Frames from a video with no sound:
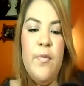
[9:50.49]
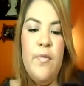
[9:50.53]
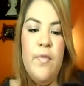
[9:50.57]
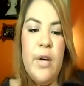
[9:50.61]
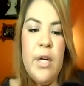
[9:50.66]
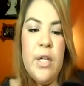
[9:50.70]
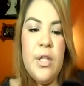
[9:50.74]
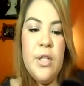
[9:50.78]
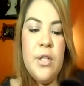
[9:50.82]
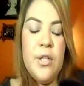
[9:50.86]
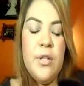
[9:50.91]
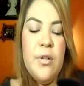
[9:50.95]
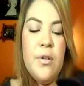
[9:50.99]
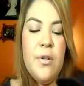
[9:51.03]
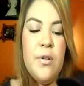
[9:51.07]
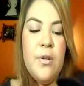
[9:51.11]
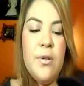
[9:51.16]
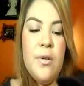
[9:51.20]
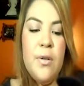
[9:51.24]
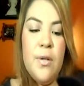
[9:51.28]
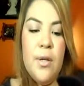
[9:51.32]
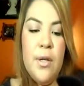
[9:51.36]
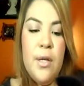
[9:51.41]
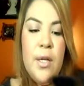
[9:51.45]

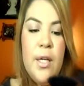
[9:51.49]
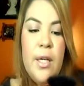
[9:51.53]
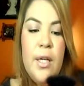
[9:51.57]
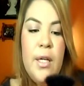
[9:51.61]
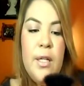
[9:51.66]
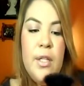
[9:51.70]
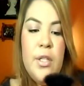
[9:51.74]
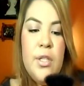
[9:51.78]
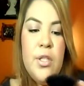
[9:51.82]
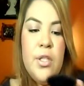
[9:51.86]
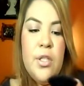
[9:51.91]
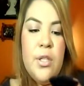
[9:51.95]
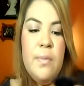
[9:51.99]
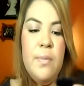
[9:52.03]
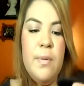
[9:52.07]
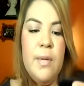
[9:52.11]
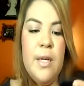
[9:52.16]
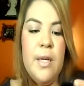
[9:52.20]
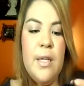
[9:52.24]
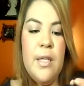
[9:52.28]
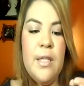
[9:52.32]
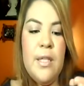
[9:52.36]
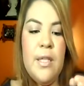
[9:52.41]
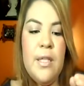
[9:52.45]
professional looking, just
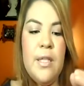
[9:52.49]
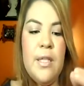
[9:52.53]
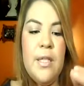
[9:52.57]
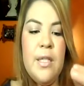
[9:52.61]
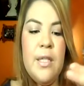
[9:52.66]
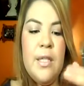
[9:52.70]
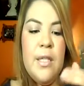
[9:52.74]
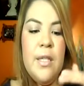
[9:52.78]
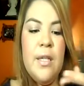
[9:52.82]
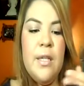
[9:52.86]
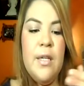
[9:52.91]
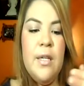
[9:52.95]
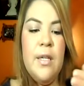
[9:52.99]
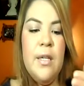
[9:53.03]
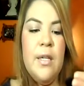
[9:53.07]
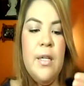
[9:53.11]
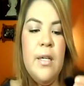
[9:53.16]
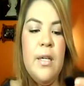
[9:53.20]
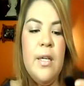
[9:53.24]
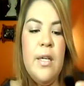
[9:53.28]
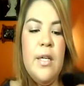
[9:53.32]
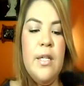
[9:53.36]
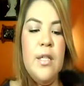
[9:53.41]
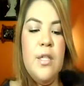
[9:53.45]
because
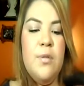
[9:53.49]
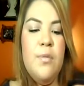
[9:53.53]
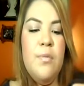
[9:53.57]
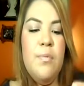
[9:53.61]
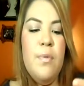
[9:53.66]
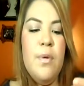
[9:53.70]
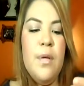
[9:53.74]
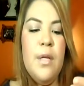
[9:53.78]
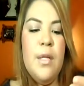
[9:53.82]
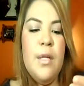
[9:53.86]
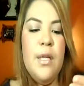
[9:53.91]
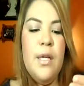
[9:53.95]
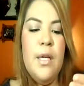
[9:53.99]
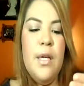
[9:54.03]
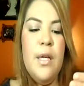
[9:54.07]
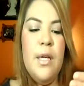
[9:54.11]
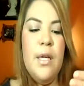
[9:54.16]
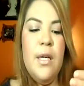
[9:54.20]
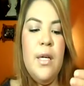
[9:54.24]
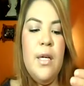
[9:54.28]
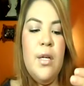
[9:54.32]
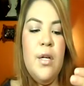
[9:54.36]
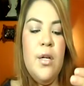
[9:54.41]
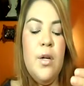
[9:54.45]
it's
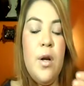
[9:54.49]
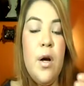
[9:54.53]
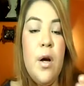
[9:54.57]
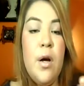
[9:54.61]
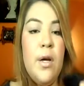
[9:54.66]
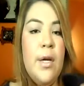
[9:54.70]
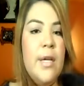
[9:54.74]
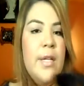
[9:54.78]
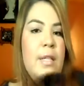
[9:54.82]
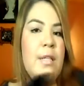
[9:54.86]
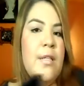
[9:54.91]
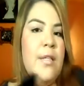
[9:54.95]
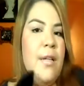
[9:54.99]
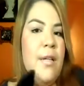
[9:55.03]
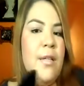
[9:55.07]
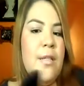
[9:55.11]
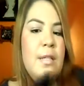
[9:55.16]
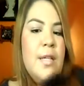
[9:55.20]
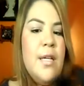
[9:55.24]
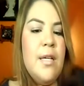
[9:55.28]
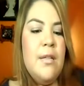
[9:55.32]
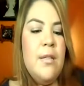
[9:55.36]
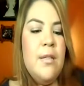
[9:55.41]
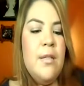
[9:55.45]
really not, it's
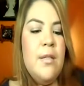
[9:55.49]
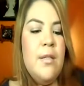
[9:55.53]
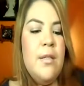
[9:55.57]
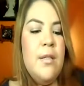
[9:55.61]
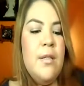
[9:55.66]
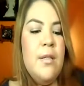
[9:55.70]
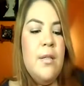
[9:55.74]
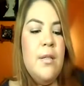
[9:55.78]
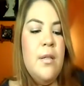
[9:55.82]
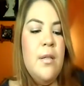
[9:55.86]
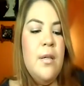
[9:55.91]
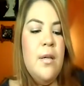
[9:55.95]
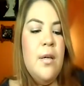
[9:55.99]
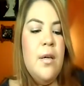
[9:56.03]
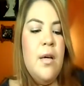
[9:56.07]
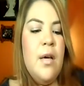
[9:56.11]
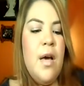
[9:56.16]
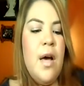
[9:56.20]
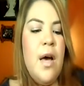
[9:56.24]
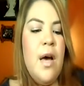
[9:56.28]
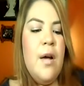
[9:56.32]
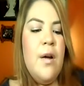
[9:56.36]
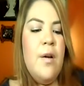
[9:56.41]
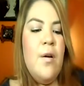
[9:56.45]
not dense
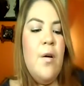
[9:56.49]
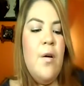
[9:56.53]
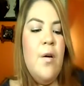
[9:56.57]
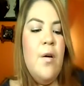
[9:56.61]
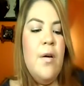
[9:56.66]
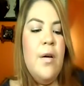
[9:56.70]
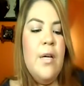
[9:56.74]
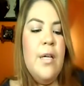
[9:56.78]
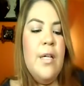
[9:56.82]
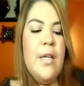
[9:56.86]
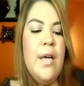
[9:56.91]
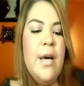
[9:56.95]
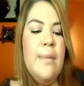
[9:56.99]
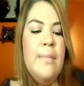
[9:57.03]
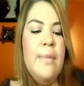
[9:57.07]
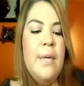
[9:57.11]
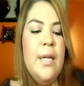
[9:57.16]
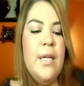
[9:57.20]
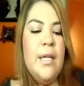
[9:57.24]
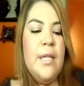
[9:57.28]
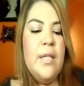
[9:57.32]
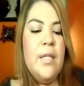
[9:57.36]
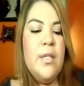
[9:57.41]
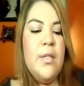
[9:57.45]
at all. I
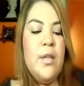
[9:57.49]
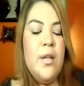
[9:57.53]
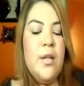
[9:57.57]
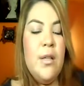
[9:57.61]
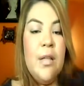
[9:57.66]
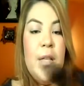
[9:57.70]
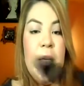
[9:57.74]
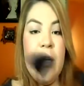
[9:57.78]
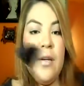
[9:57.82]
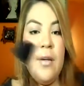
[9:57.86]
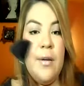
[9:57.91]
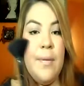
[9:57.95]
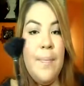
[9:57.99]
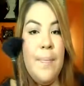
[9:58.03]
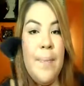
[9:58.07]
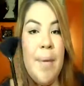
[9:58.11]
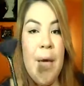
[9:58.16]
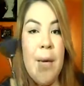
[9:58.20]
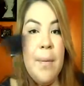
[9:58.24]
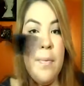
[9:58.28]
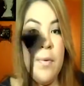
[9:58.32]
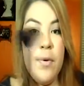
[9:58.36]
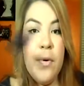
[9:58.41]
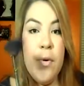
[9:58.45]
mean, it's not like
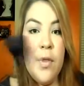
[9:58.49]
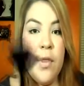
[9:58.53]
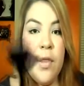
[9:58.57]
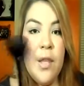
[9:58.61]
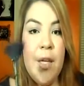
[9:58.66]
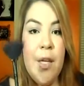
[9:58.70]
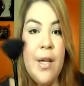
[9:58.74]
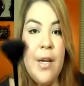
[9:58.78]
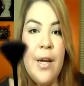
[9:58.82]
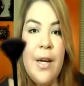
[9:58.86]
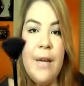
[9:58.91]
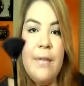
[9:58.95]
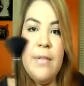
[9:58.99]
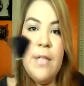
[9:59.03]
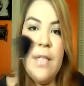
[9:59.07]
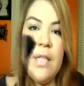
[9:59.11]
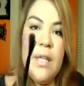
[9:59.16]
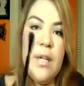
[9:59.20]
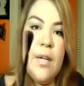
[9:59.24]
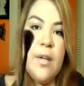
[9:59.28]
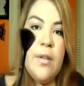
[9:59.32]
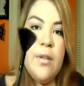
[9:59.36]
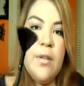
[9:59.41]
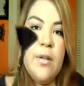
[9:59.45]
paper thin. I've
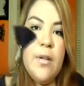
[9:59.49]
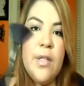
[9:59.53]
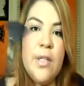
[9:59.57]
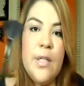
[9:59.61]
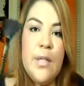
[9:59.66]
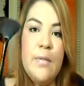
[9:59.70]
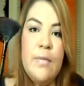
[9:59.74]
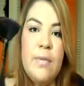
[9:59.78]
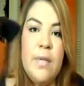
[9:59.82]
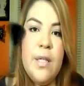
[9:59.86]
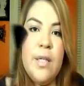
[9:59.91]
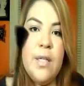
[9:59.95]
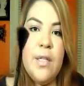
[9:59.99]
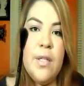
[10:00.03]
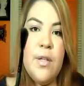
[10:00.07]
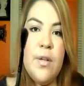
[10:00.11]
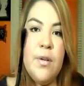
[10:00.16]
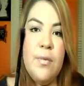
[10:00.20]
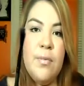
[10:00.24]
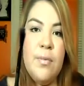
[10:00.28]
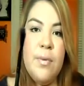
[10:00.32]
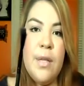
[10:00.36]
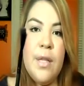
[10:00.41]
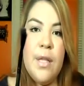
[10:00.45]
seen others of these
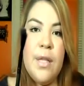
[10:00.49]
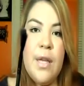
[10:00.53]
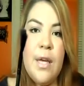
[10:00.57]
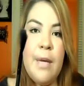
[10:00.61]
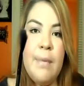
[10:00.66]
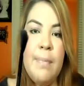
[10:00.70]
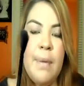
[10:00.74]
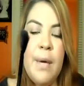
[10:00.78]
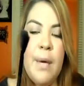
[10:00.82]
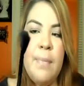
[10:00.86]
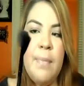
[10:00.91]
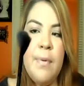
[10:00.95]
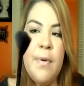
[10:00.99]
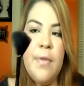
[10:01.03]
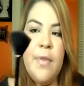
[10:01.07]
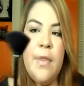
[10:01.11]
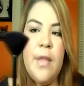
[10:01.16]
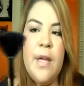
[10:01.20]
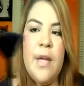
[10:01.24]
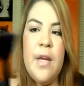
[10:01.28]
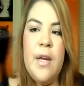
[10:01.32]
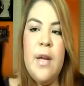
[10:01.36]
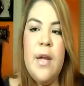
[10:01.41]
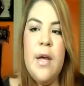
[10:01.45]
that are really like paper
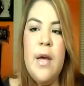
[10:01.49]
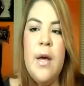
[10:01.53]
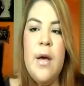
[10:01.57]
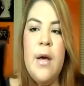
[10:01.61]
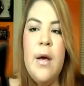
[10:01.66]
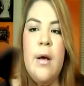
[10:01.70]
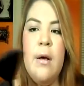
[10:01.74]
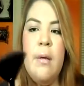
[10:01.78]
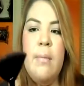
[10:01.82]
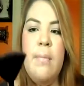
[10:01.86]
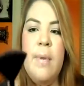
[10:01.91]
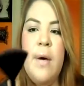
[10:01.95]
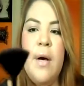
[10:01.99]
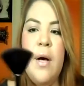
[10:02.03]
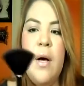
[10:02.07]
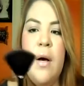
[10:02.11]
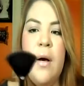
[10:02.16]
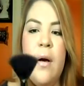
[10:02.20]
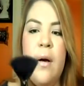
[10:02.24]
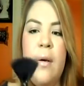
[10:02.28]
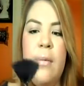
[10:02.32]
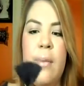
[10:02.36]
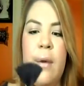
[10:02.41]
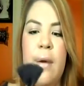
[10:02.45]
thin,
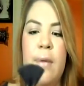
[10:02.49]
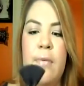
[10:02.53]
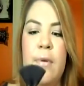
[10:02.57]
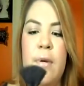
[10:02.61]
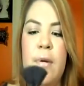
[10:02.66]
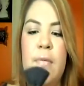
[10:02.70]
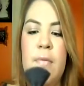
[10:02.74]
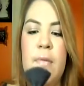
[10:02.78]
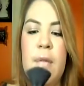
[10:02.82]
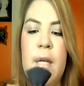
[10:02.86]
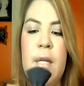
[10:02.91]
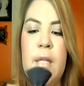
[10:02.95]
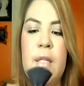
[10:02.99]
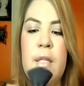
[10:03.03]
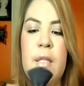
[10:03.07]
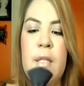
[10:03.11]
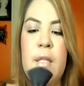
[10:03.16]
but I would have